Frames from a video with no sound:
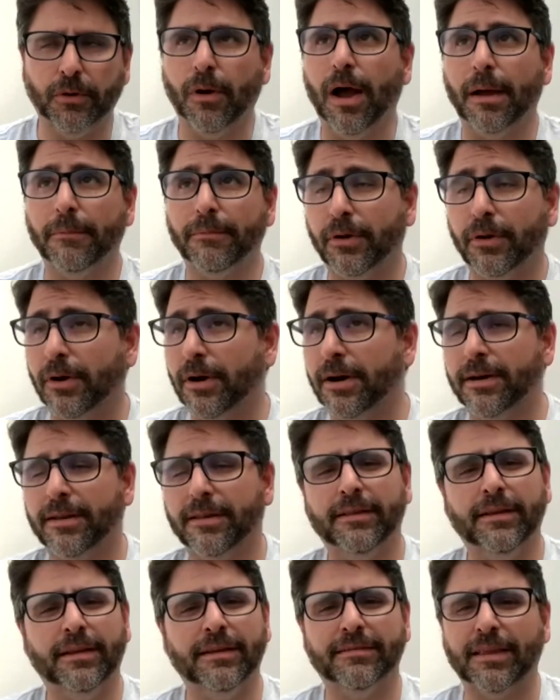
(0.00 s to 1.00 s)
You know, I've
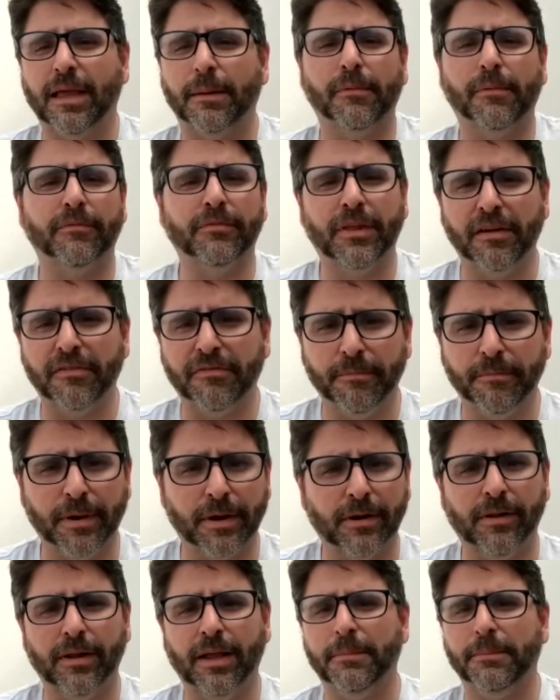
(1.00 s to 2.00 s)
heard this type of death
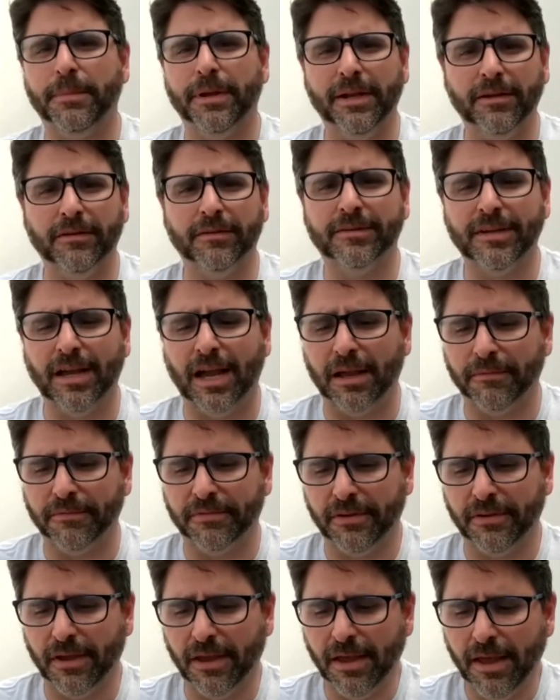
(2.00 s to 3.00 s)
metal a million
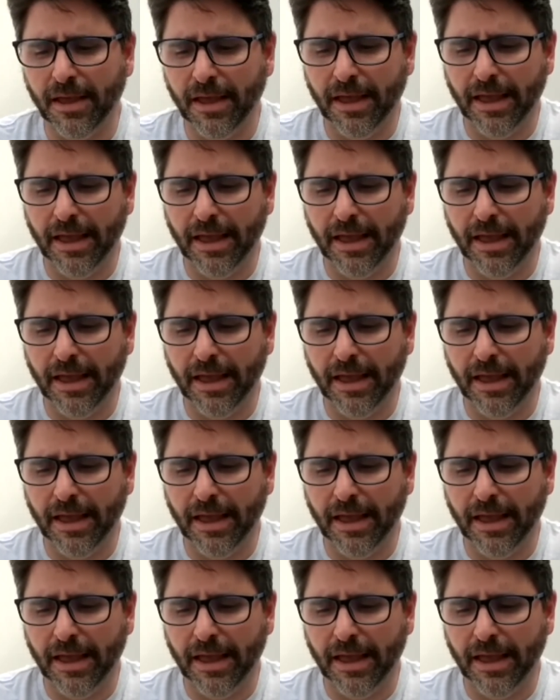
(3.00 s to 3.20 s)
times.